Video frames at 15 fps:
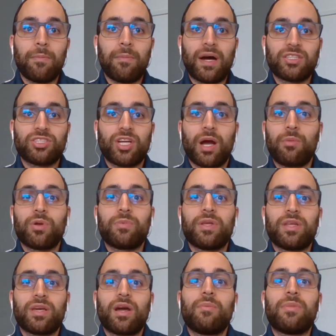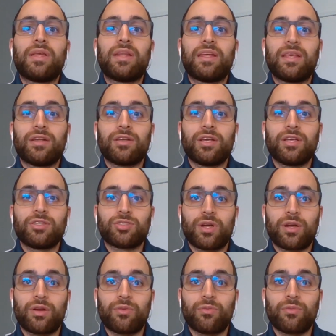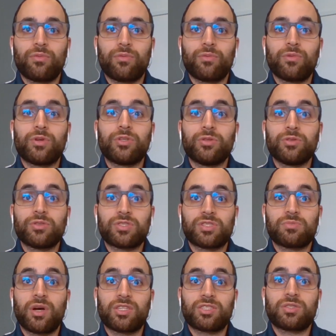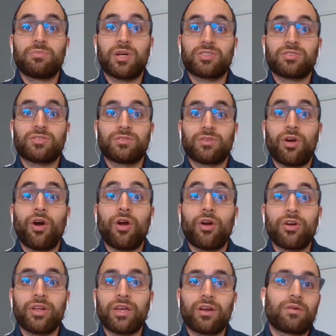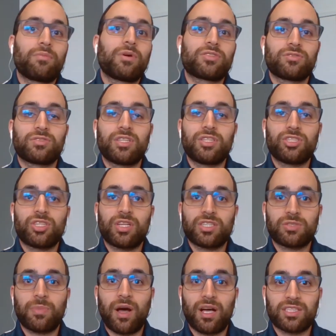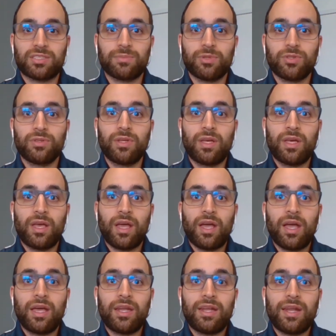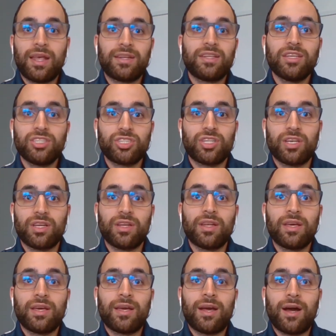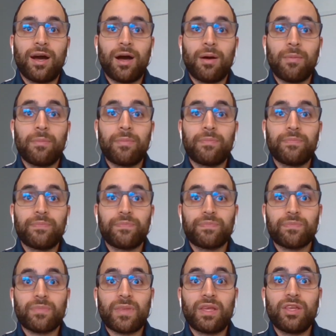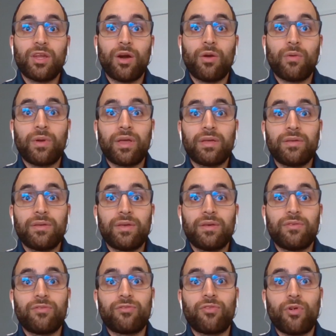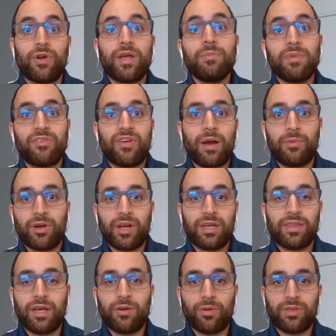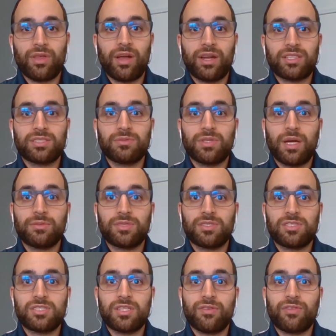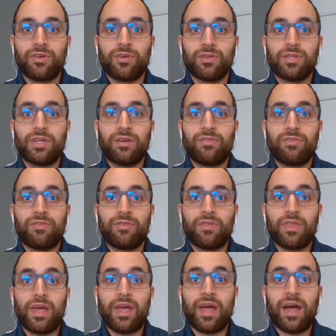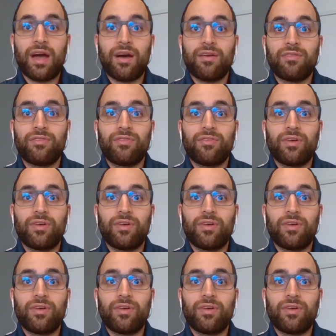my job would be to come in and try to reduce as much muscle guarding or muscle tension as possible. And in addition, um, you know, for him to fabricate that orthotic, sometimes it's difficult if they have